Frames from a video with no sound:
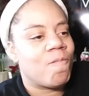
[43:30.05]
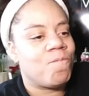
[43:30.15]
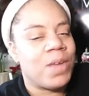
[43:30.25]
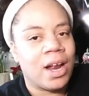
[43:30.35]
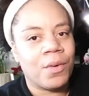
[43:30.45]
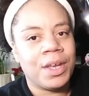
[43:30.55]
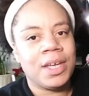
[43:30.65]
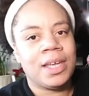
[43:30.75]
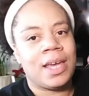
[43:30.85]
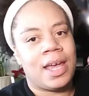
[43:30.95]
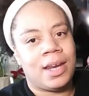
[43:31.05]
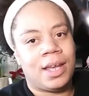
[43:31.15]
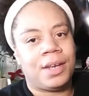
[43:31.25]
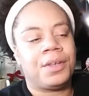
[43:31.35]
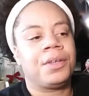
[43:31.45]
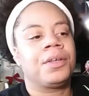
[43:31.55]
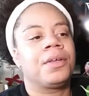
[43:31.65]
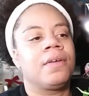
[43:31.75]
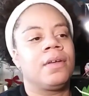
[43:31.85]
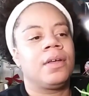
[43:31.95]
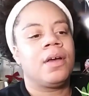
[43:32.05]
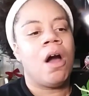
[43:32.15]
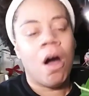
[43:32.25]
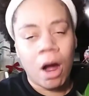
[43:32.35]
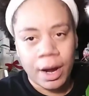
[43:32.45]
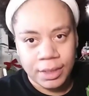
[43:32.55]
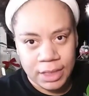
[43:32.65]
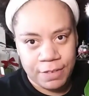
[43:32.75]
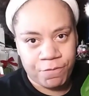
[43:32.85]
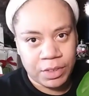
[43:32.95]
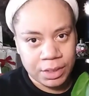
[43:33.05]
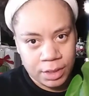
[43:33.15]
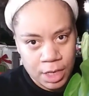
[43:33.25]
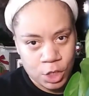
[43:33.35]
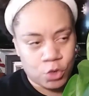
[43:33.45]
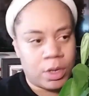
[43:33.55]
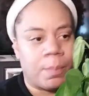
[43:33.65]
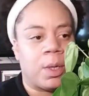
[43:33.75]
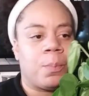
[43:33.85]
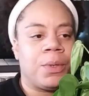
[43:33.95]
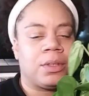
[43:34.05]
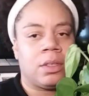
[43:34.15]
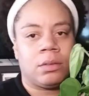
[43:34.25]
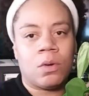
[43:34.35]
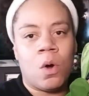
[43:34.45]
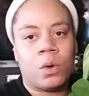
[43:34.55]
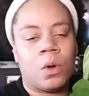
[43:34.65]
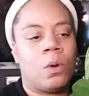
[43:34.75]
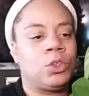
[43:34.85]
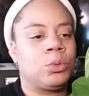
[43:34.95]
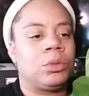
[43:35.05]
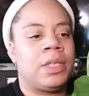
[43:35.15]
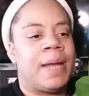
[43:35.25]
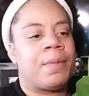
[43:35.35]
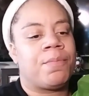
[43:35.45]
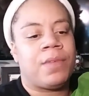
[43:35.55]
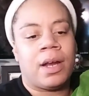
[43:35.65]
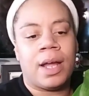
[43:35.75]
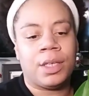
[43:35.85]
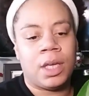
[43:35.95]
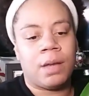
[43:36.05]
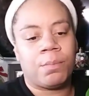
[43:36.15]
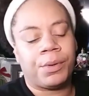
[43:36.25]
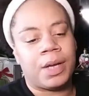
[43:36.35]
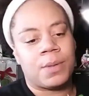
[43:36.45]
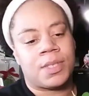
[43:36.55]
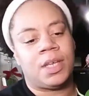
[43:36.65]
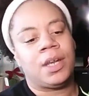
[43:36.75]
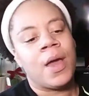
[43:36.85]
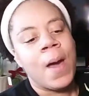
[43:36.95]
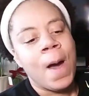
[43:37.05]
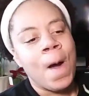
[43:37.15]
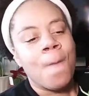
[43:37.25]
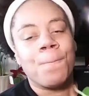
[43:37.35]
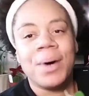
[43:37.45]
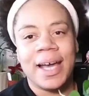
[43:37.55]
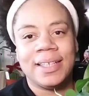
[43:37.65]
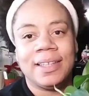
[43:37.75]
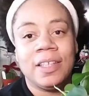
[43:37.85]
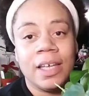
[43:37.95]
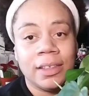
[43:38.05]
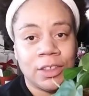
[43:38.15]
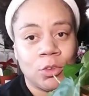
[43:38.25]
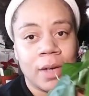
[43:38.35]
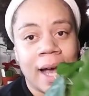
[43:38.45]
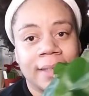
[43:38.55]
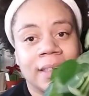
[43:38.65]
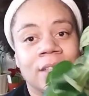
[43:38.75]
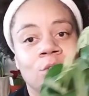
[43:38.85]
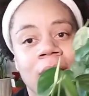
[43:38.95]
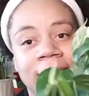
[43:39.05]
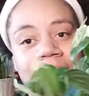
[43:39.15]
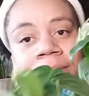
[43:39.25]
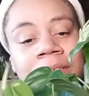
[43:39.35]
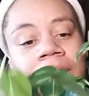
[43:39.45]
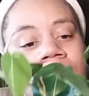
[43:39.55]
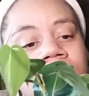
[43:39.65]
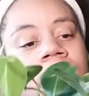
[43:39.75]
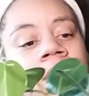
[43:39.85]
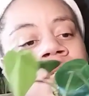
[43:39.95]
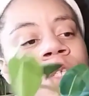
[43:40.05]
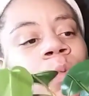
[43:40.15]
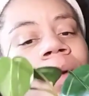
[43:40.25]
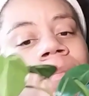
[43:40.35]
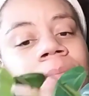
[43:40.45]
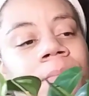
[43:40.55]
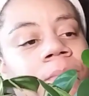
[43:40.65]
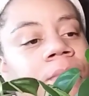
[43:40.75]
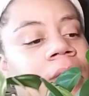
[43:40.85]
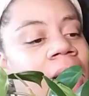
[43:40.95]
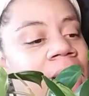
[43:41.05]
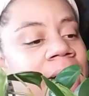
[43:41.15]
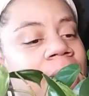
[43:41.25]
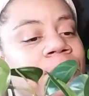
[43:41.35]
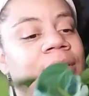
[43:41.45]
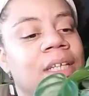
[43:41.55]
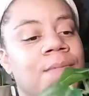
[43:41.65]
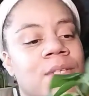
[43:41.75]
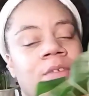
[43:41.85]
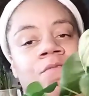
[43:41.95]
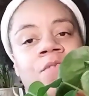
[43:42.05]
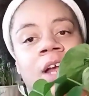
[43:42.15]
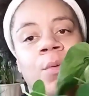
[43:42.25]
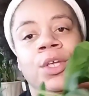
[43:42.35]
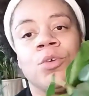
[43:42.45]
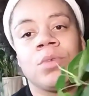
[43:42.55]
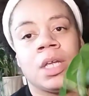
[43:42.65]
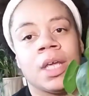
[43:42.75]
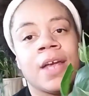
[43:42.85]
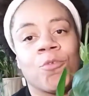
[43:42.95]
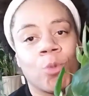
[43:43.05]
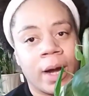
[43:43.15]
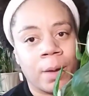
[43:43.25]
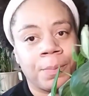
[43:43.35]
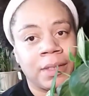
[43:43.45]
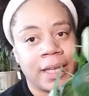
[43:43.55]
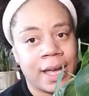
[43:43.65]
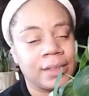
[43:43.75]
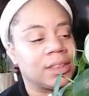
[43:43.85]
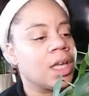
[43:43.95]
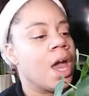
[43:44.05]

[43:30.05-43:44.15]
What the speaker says: variegated heartleaf philodendron. I'm going to put the horticultural name up there. I can't pronounce it. But this, you guys have seen this. This is what I believe is a very unique and rare plant.